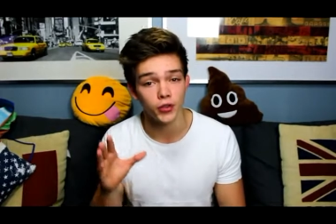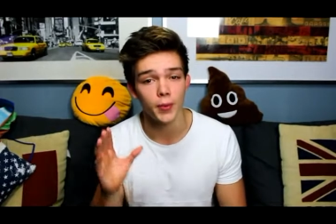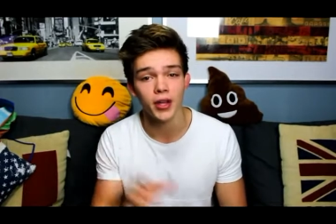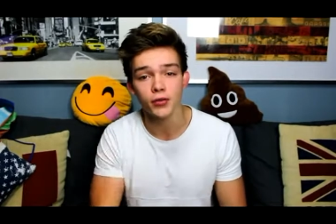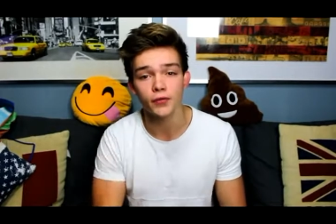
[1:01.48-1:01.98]

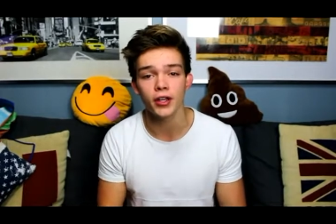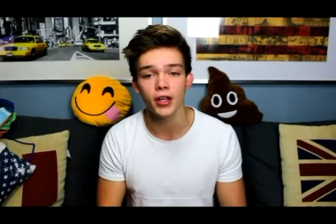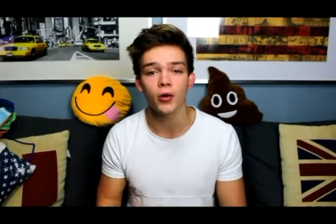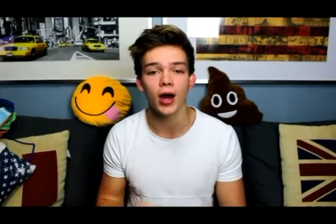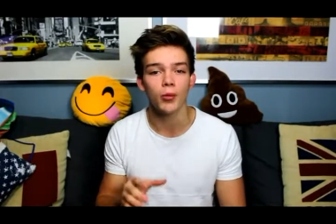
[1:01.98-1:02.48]
transformation
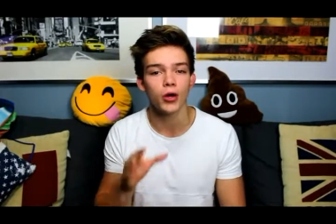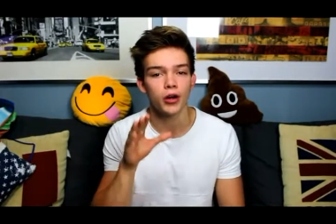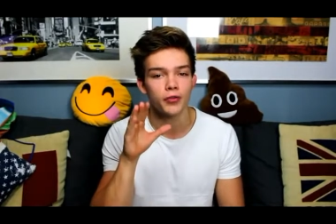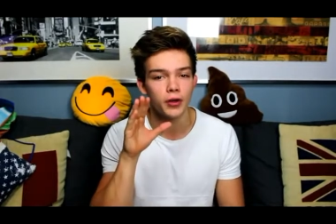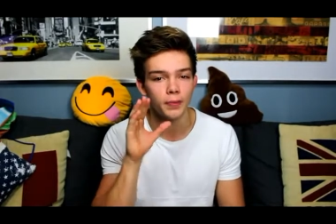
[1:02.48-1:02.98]
video, I will
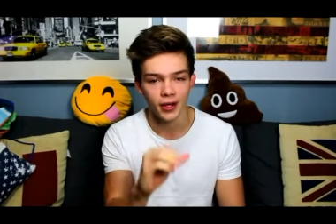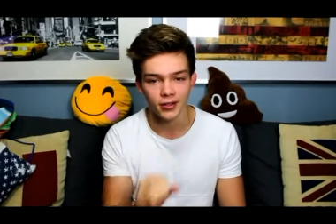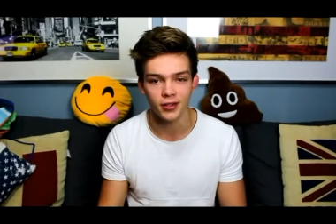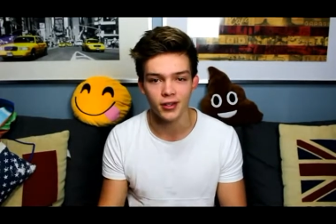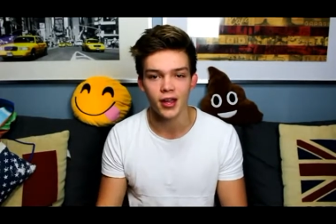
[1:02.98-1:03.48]
cover the
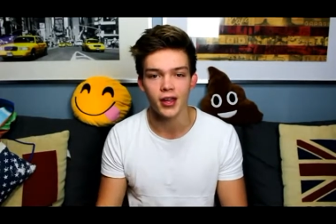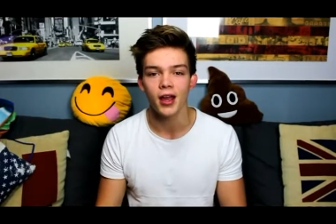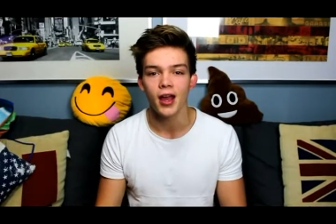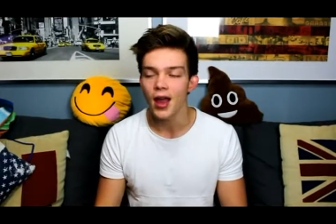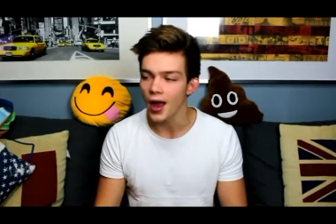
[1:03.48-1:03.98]
basics
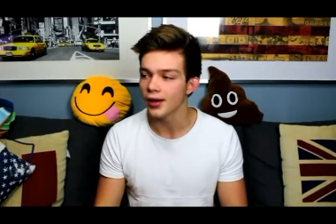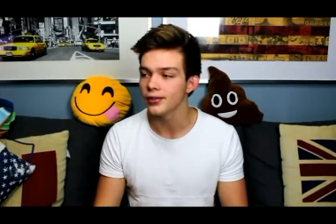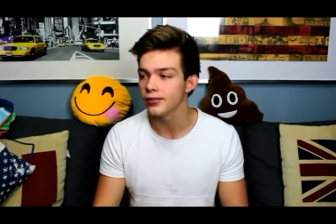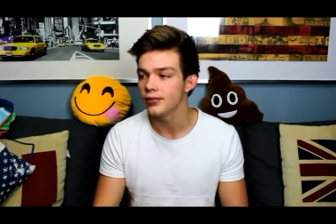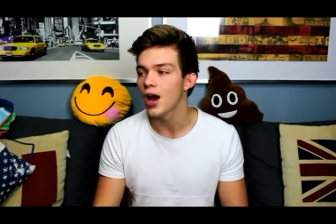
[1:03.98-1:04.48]
today and